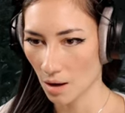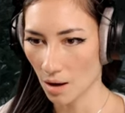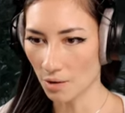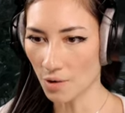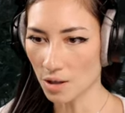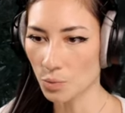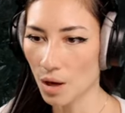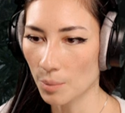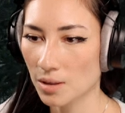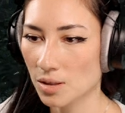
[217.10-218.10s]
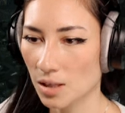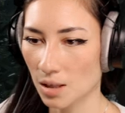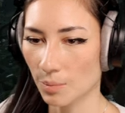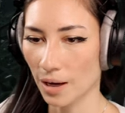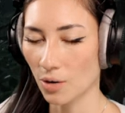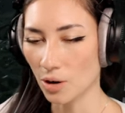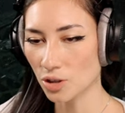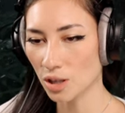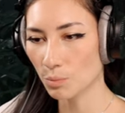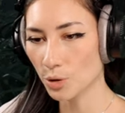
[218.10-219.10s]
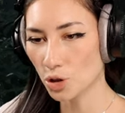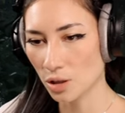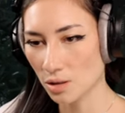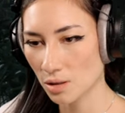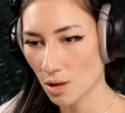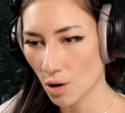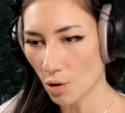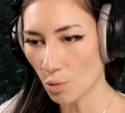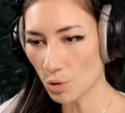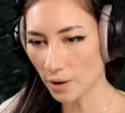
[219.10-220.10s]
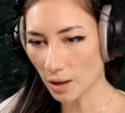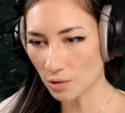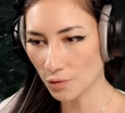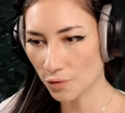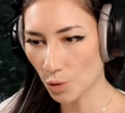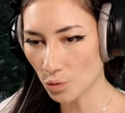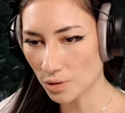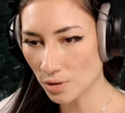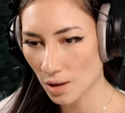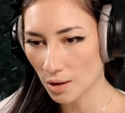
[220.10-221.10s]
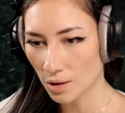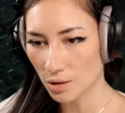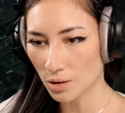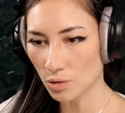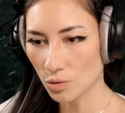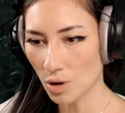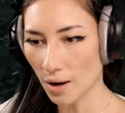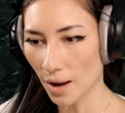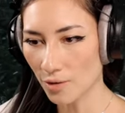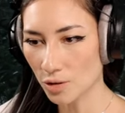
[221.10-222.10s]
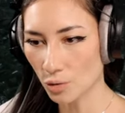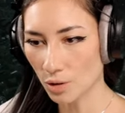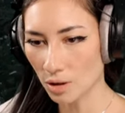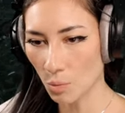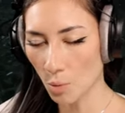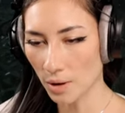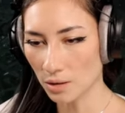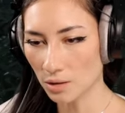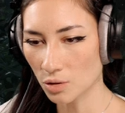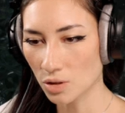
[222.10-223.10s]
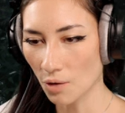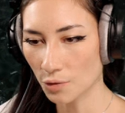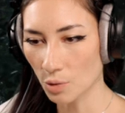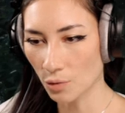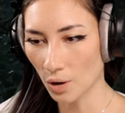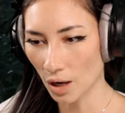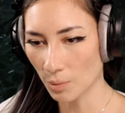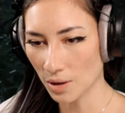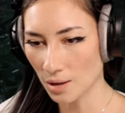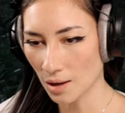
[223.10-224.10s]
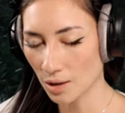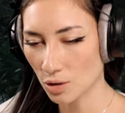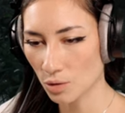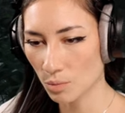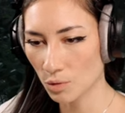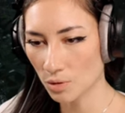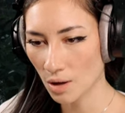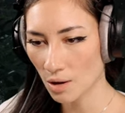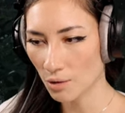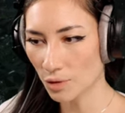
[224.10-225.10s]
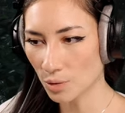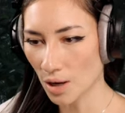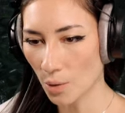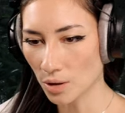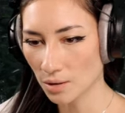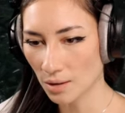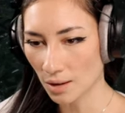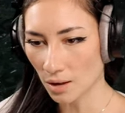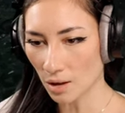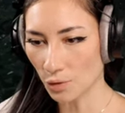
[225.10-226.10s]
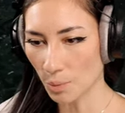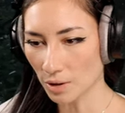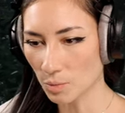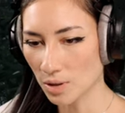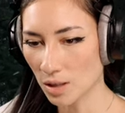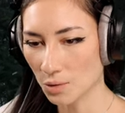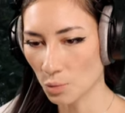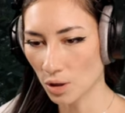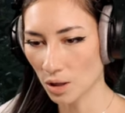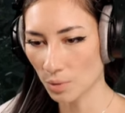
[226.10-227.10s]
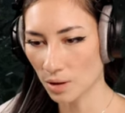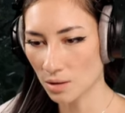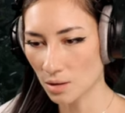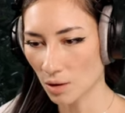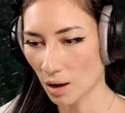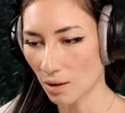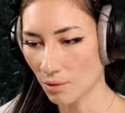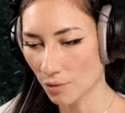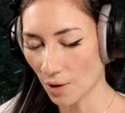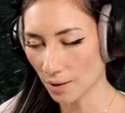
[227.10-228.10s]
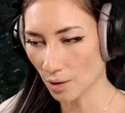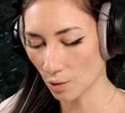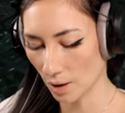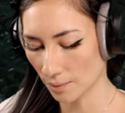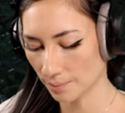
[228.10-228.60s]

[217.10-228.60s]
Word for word: Advance without being seen by crouching in bushes or moving under floors. You do not have a sword at the moment. Use stealth to avoid enemies and head to the moon view tower. If you're about to be seen, warning appears. Okay, fine. All right.